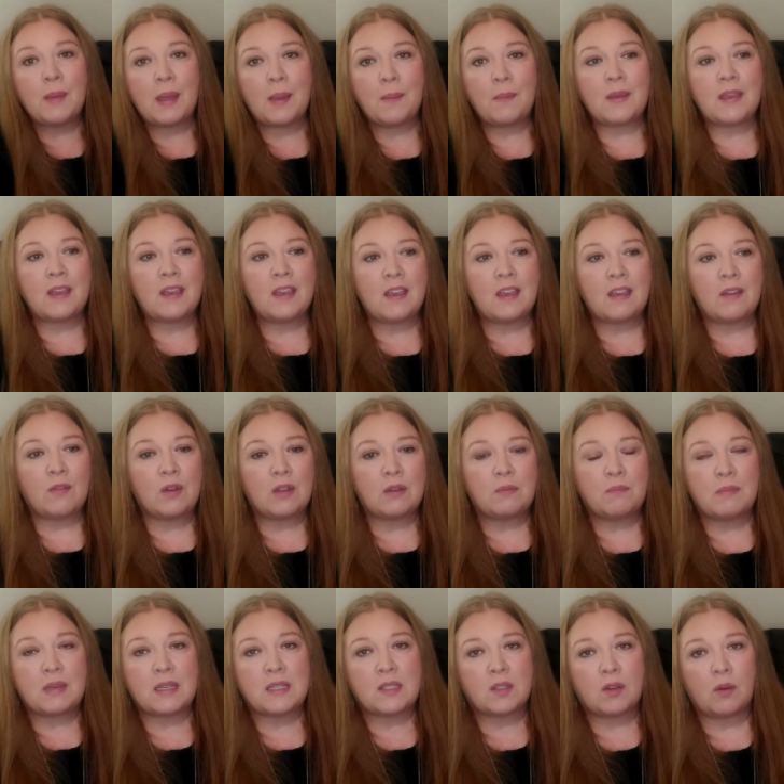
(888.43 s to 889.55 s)
Maybe he wouldn't
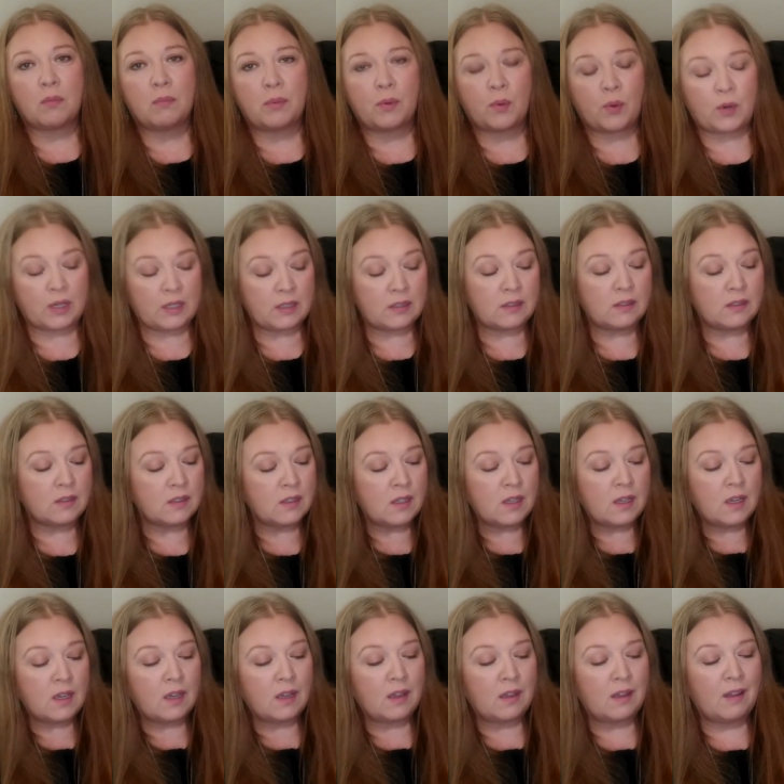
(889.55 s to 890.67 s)
be so bored
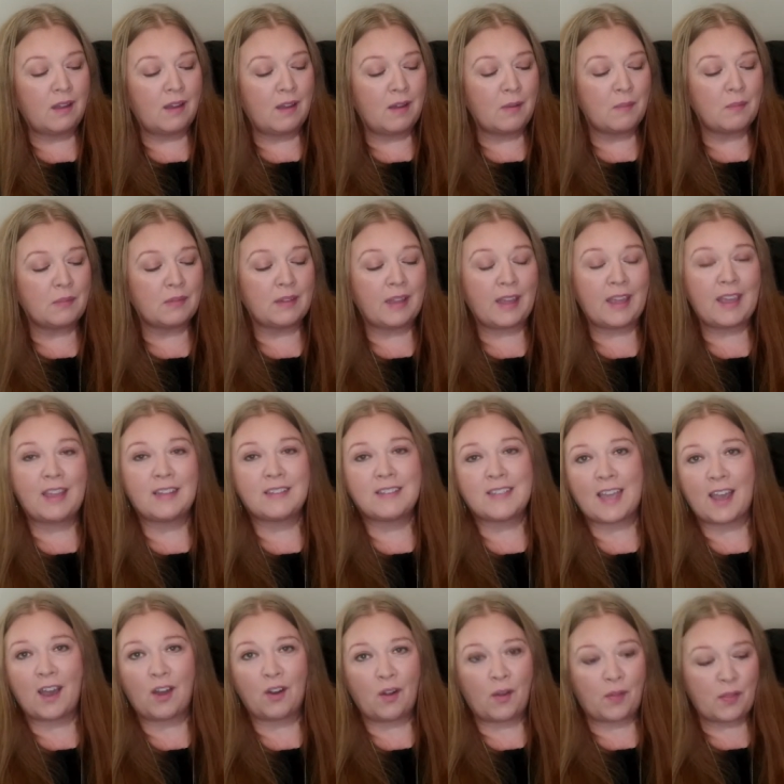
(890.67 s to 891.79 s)
um, laying
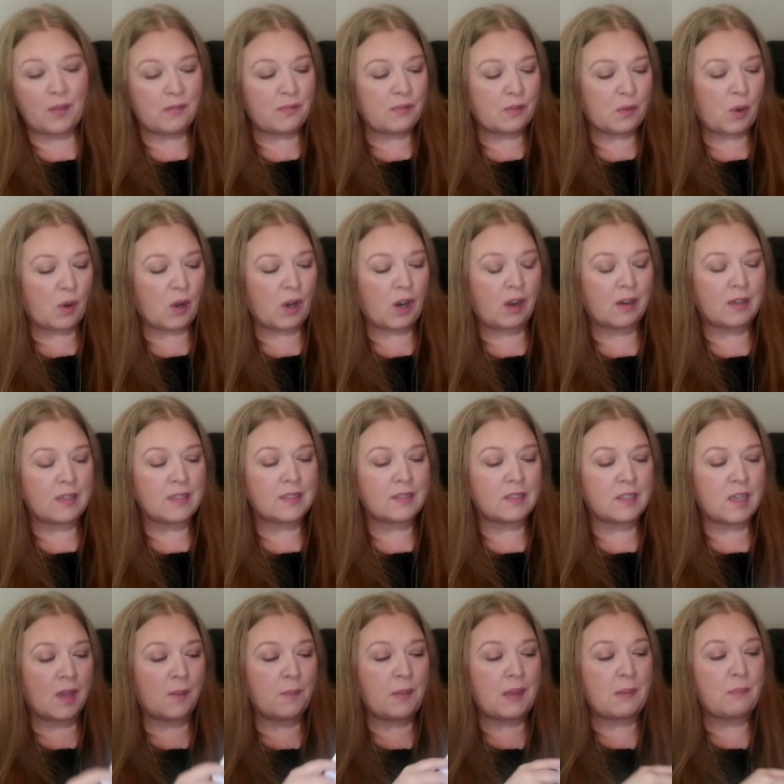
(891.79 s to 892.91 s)
down on the floor on his
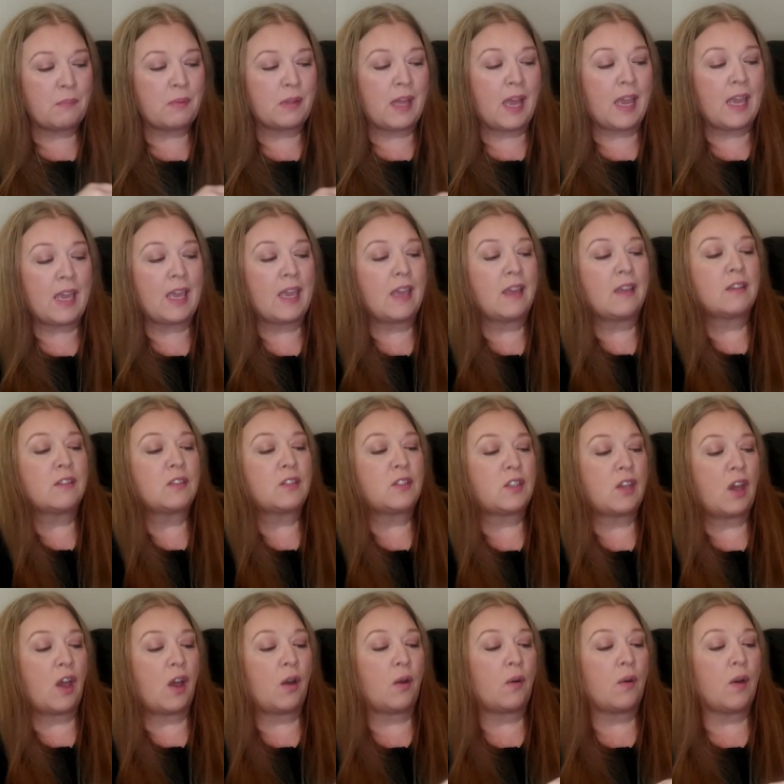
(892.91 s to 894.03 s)
tummy playing.
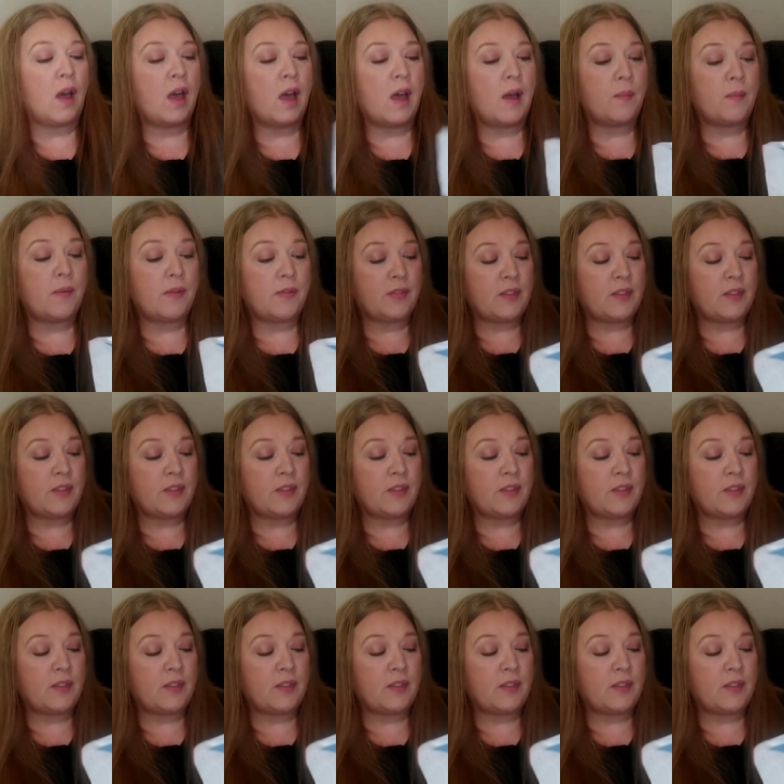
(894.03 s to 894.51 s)
So um,